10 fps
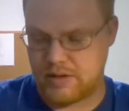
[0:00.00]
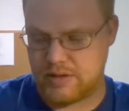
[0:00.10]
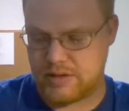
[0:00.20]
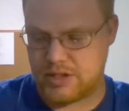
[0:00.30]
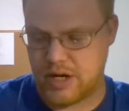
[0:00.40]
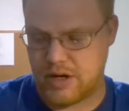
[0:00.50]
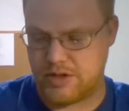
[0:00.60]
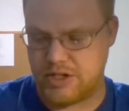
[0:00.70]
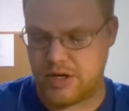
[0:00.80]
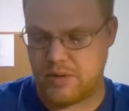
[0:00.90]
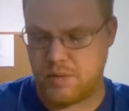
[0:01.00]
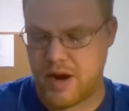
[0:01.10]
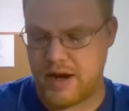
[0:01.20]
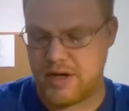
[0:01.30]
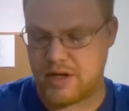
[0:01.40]
shows you
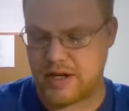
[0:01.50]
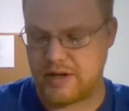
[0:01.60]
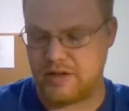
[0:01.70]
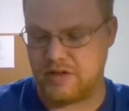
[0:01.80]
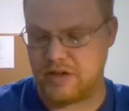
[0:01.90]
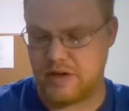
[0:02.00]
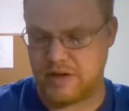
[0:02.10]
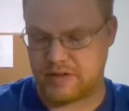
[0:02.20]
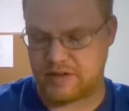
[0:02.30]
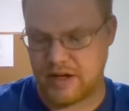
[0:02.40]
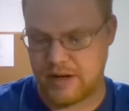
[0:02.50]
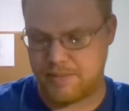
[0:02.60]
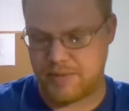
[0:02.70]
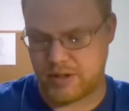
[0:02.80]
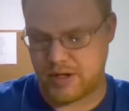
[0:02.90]
what you can do to set up
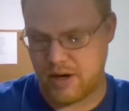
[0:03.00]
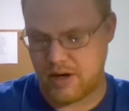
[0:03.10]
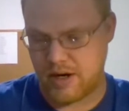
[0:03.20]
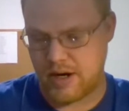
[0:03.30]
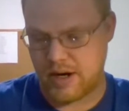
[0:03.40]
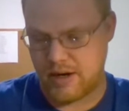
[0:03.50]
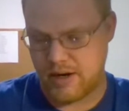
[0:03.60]
your car.